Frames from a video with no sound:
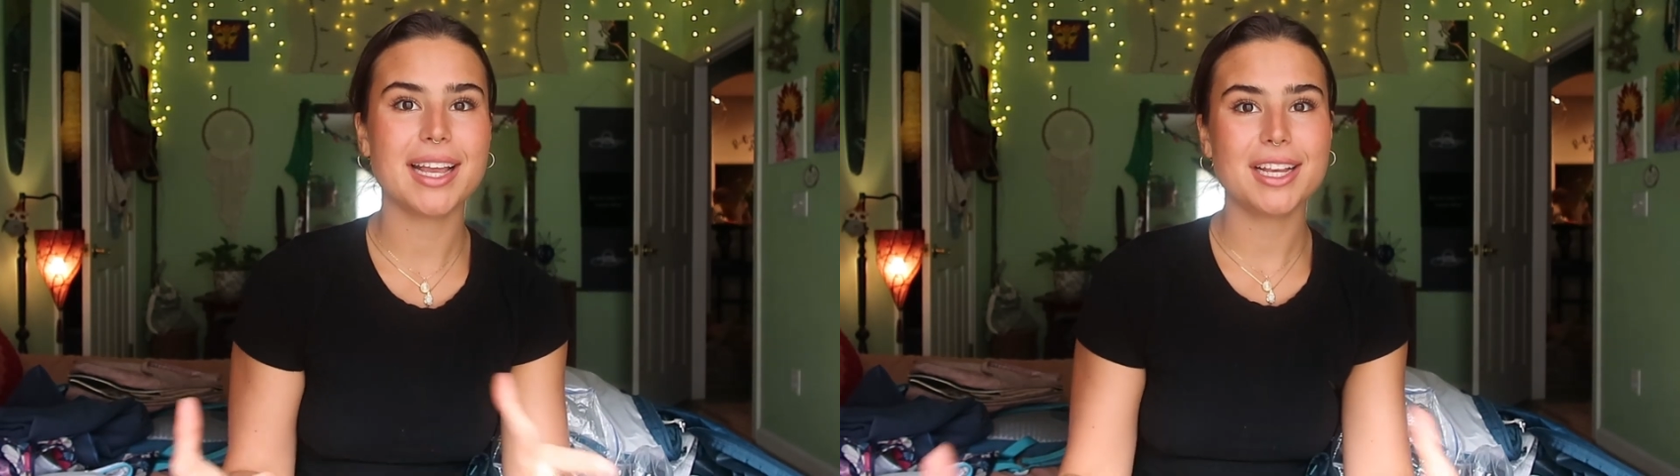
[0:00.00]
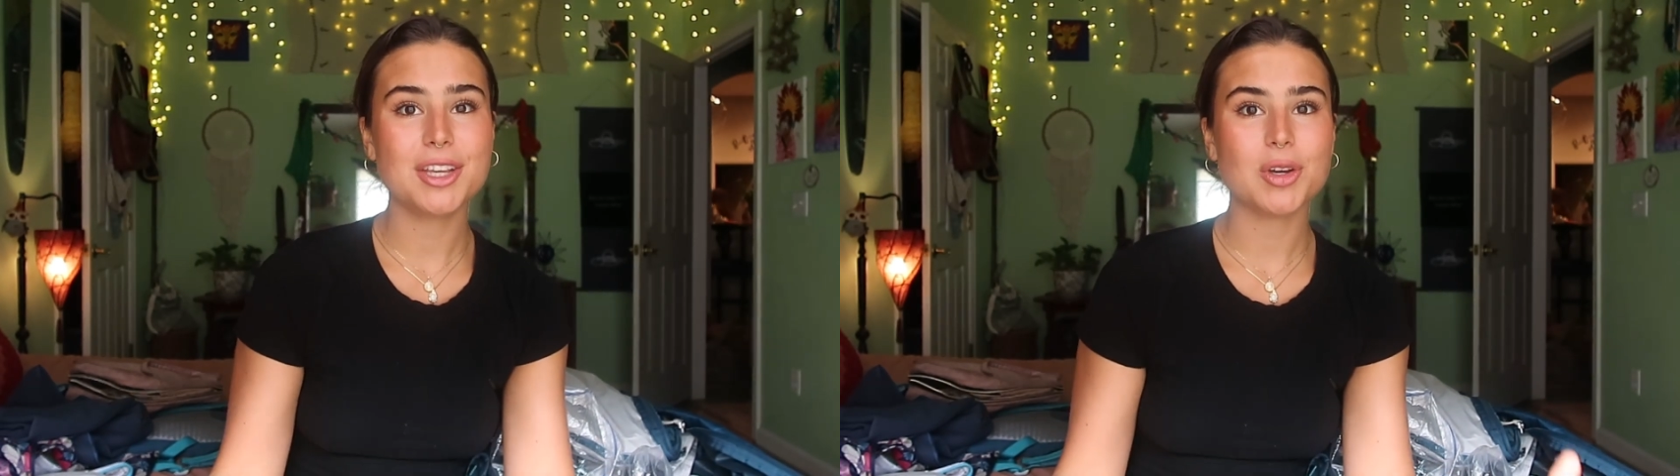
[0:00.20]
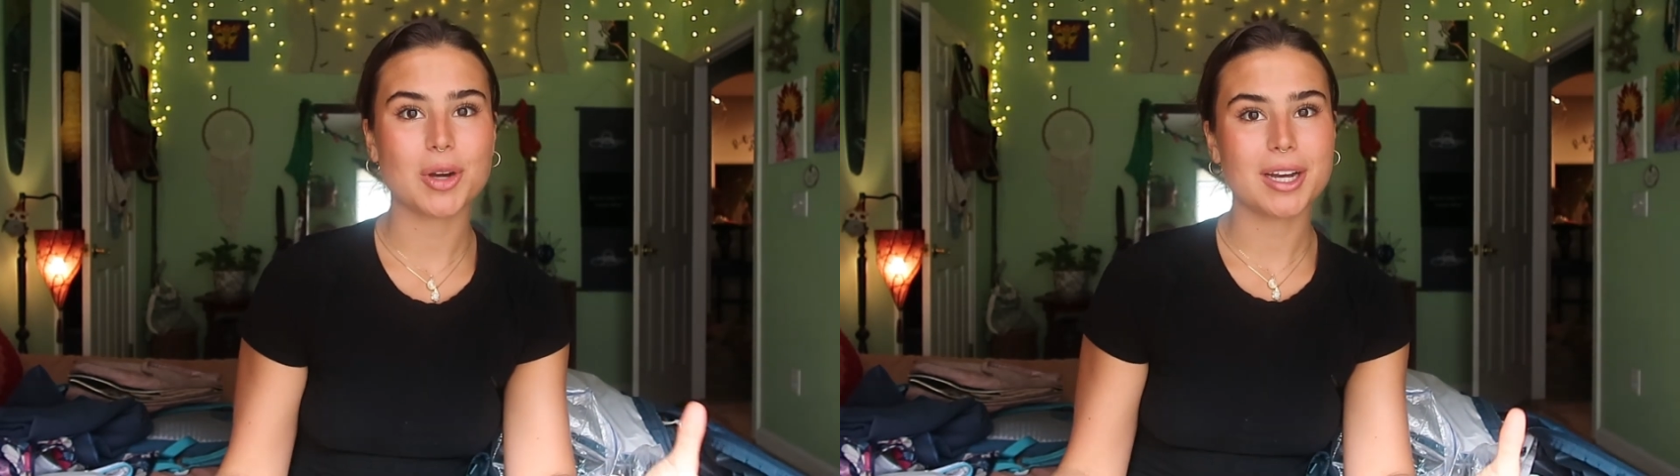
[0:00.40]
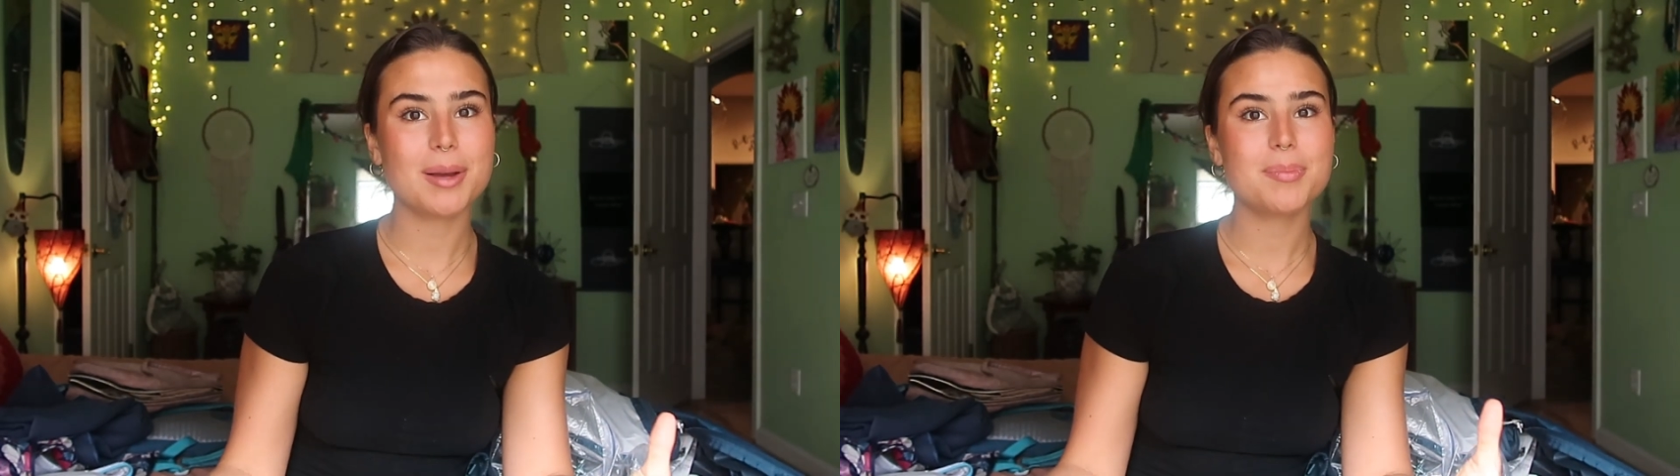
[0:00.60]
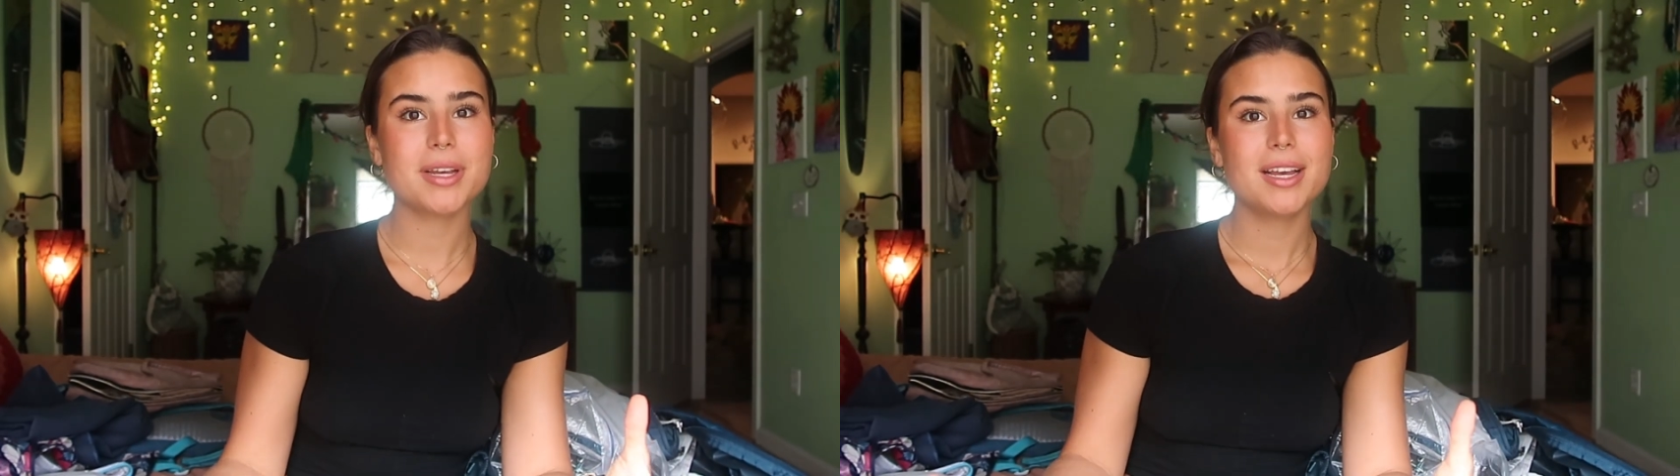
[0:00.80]
in
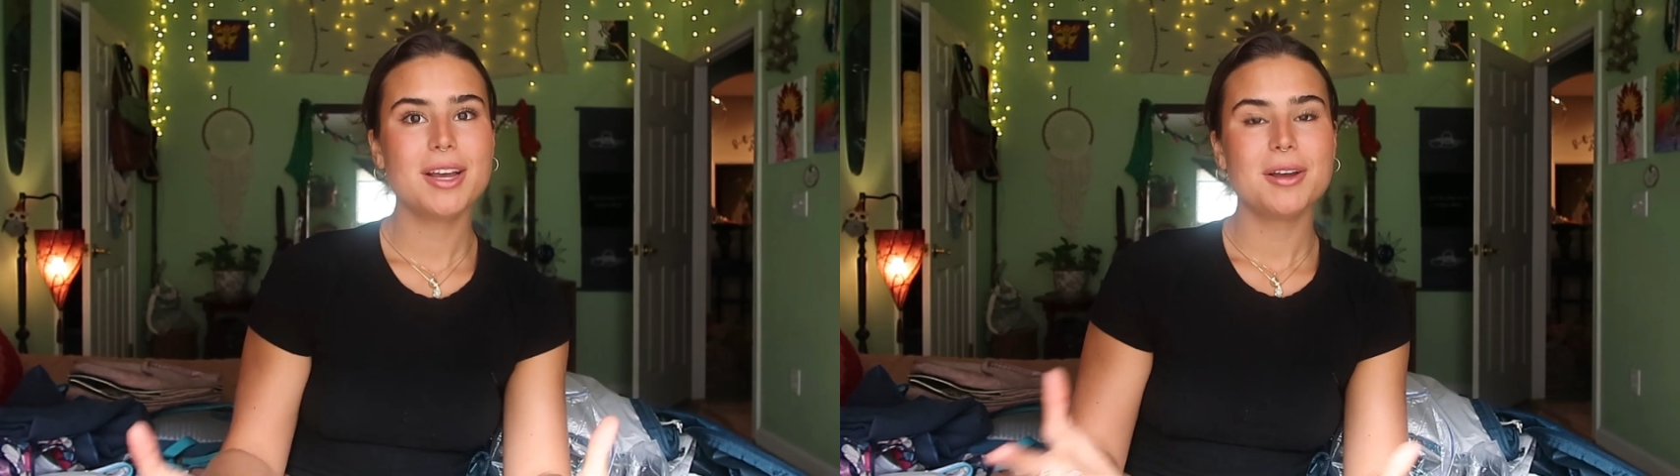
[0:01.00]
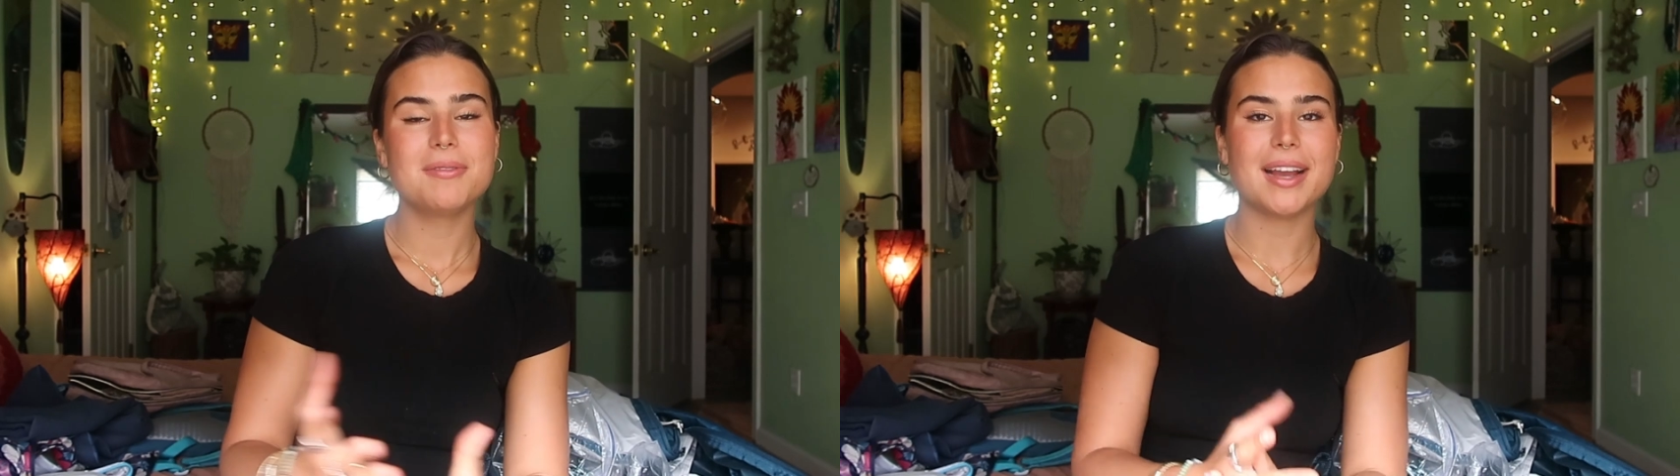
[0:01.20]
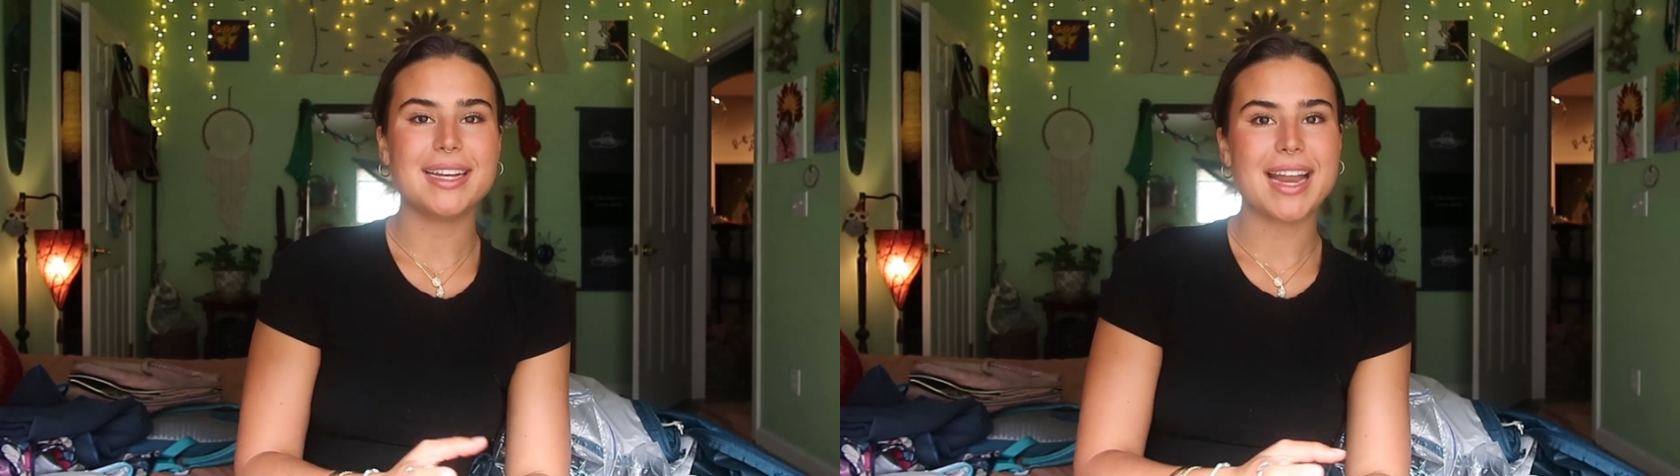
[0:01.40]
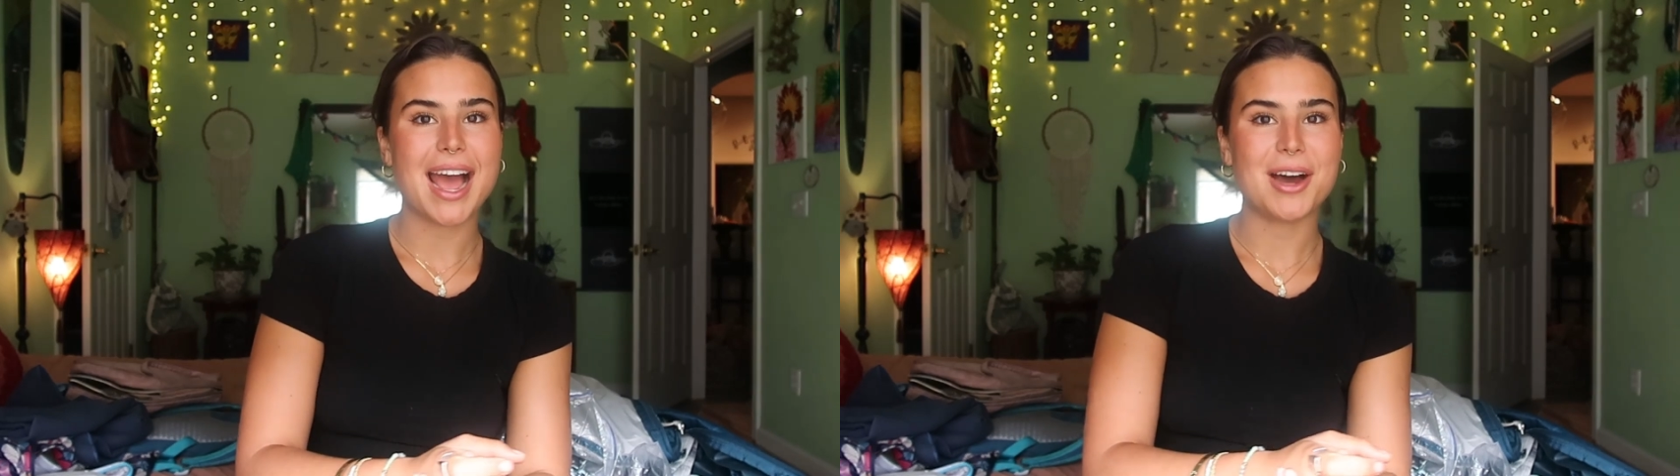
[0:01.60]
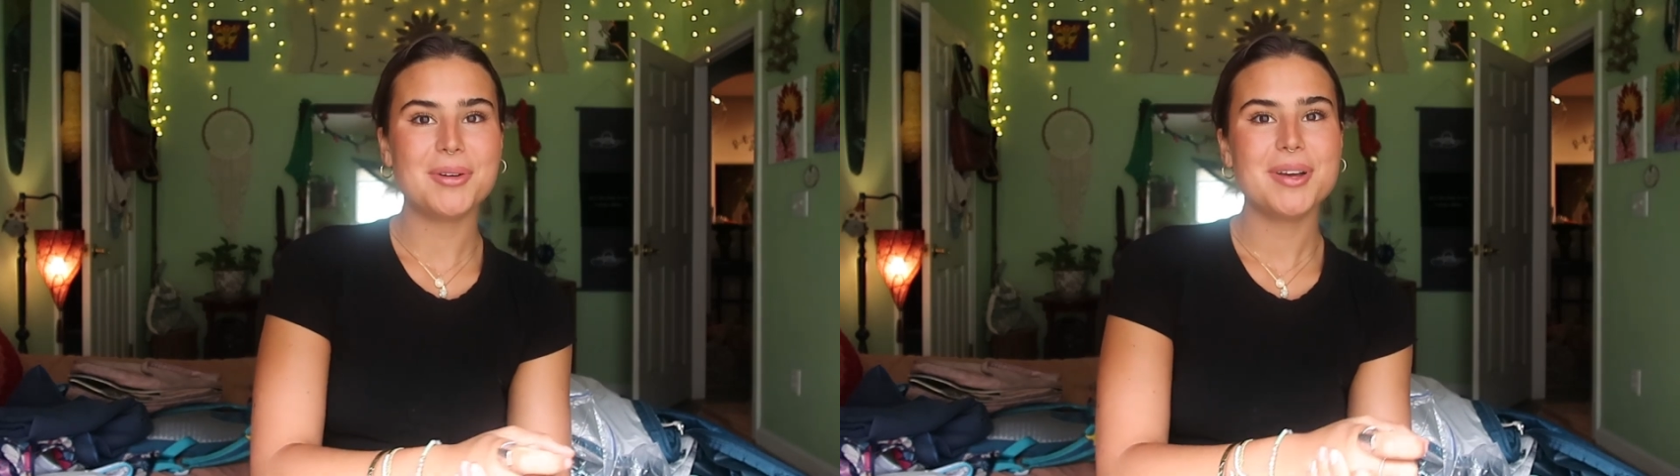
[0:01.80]
Europe right
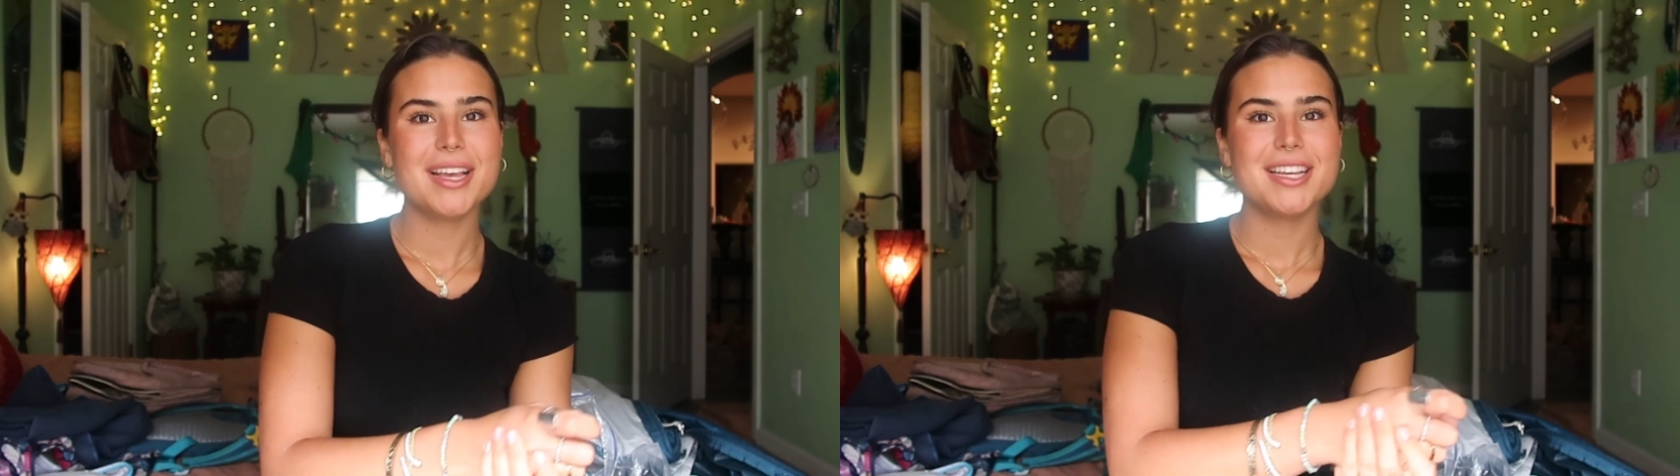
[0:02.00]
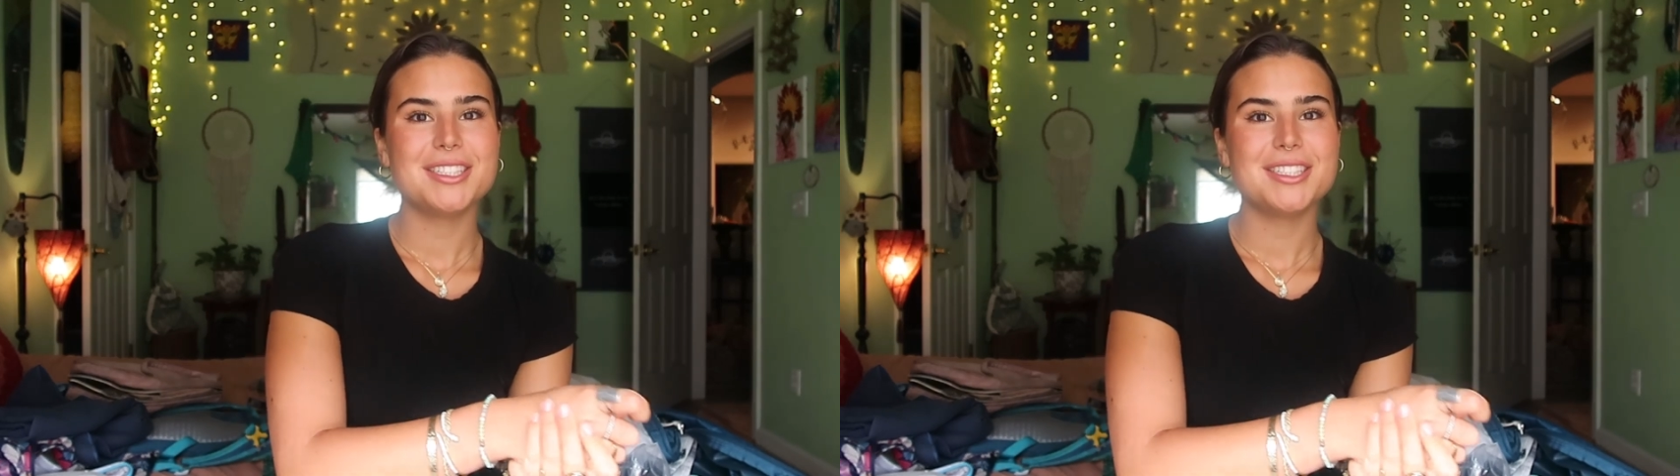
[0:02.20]
now.